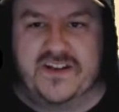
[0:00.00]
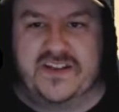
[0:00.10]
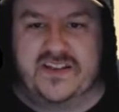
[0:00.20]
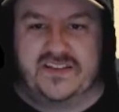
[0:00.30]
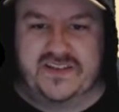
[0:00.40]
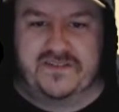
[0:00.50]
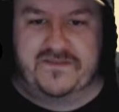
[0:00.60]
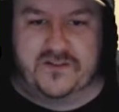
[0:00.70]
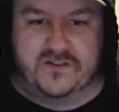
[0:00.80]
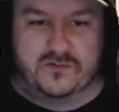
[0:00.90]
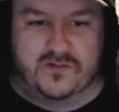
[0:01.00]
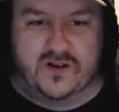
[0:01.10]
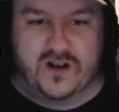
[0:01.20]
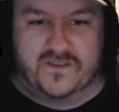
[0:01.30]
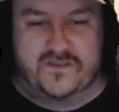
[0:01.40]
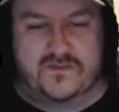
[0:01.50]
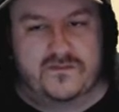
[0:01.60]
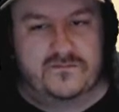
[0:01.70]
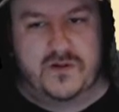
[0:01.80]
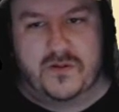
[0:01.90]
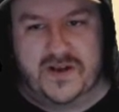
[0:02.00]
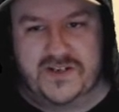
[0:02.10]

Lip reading: very difficult on Pro